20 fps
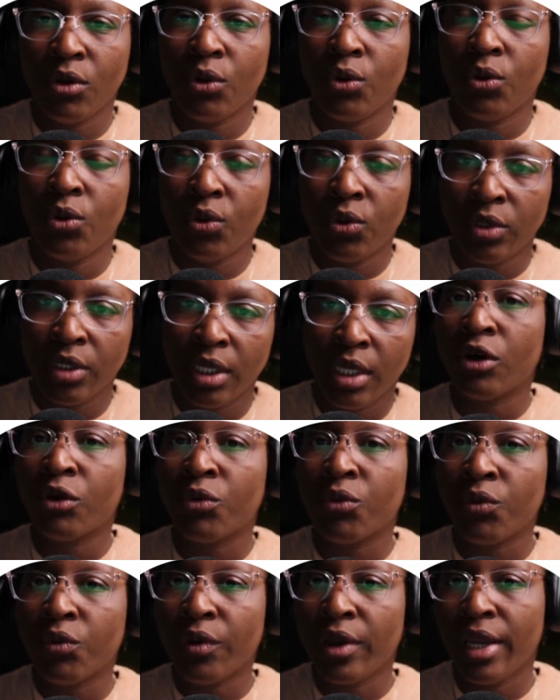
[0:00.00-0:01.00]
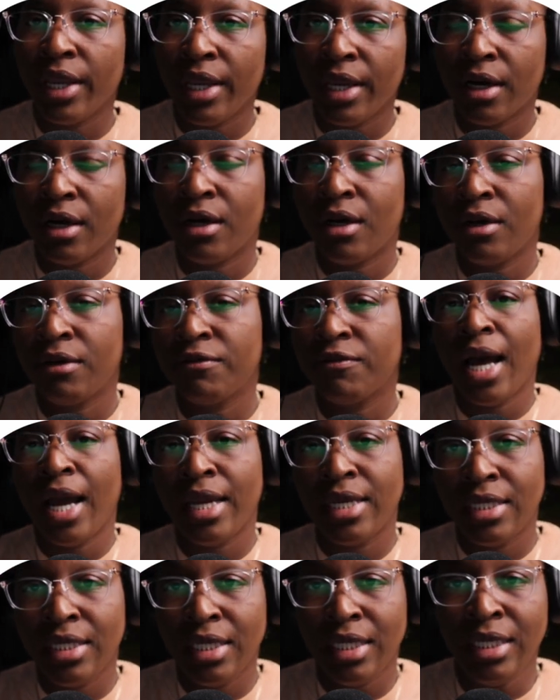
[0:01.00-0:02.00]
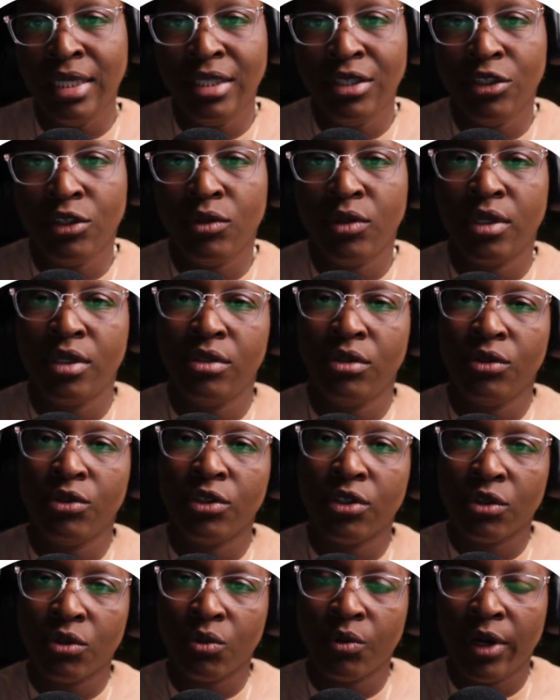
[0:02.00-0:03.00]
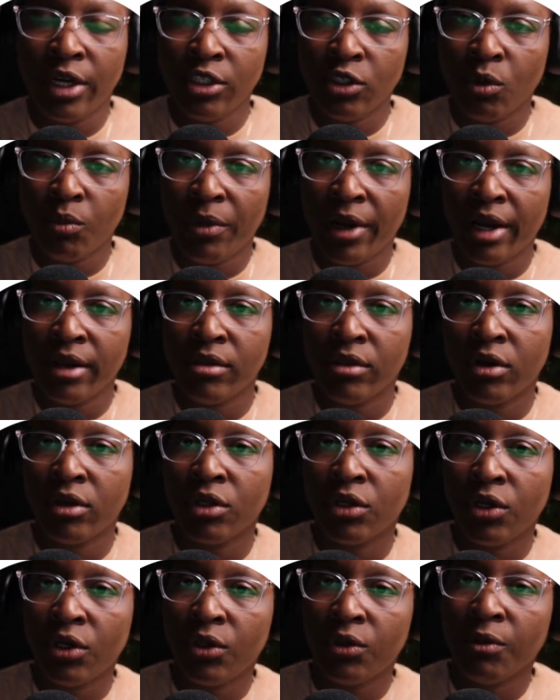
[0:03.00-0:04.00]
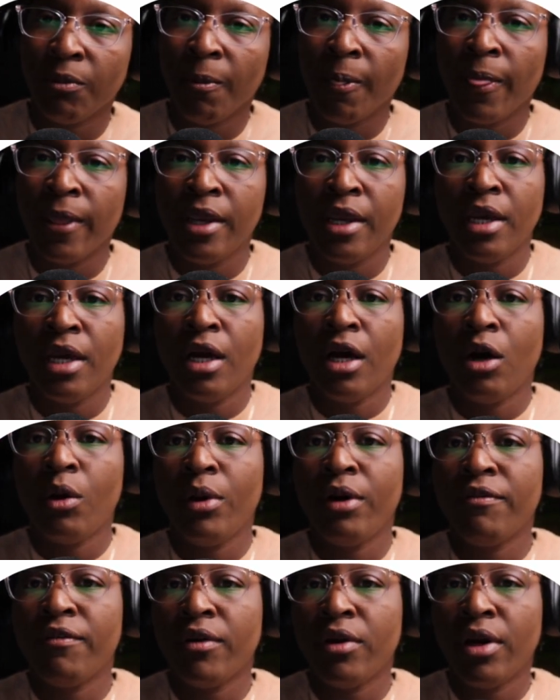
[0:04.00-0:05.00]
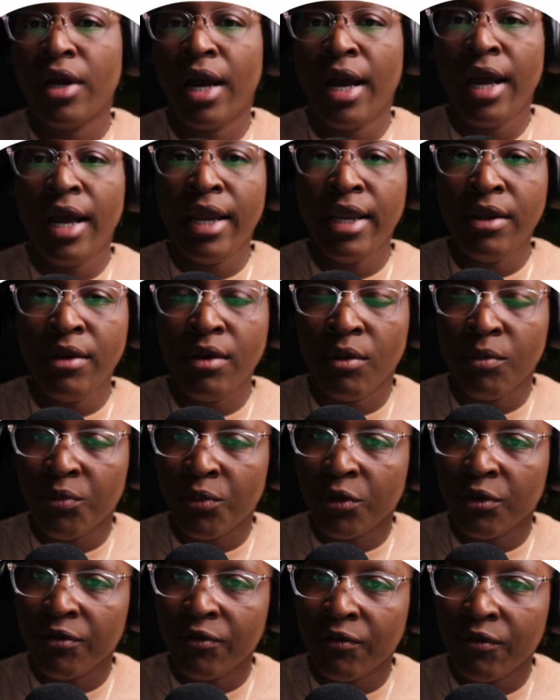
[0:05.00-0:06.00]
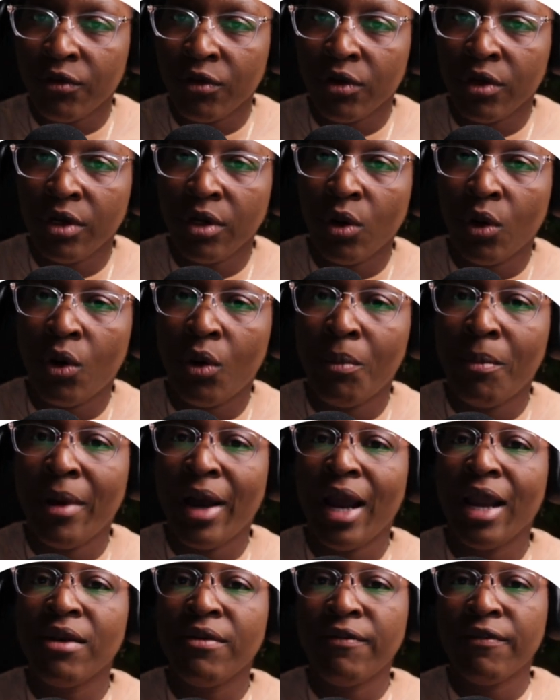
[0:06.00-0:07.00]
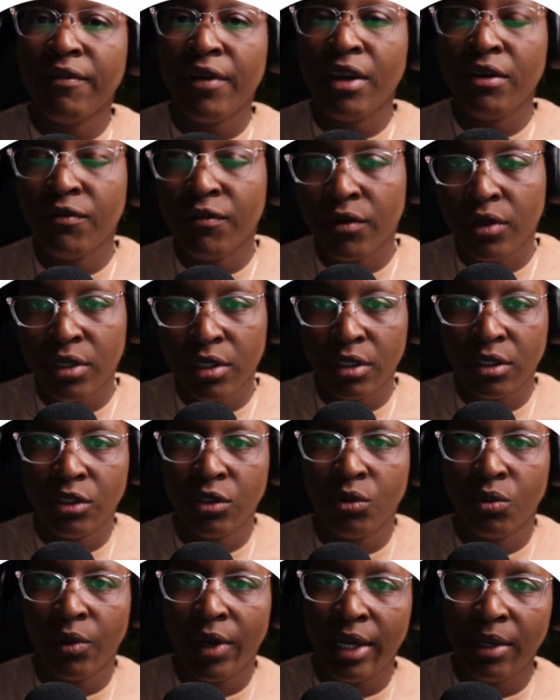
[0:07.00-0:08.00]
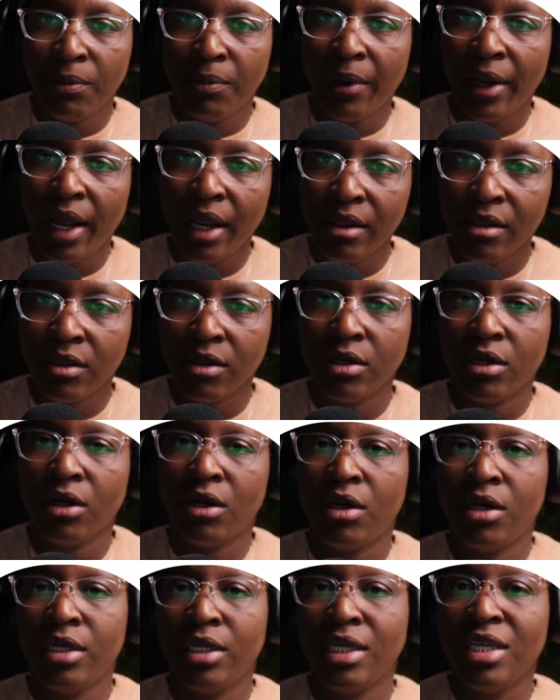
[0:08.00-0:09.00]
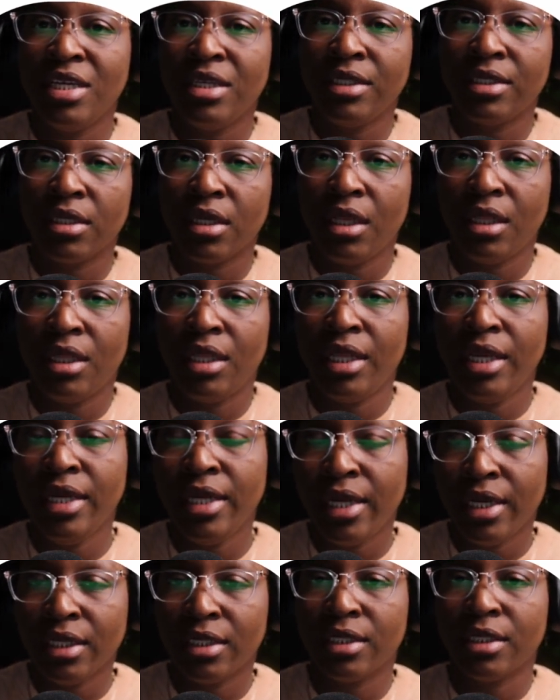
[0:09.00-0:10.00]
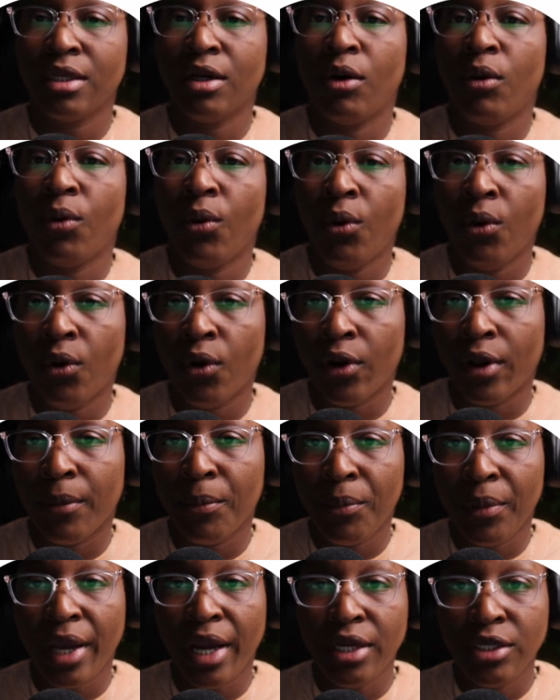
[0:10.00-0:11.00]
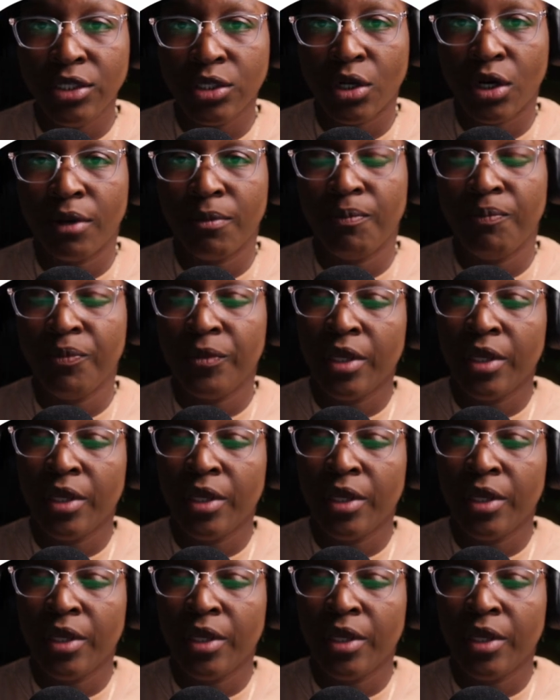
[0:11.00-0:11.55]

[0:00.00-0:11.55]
whole array of IDEs you can use to write your Python code. However, I prefer, or my favorite to write Python on is Linux or PyCharm.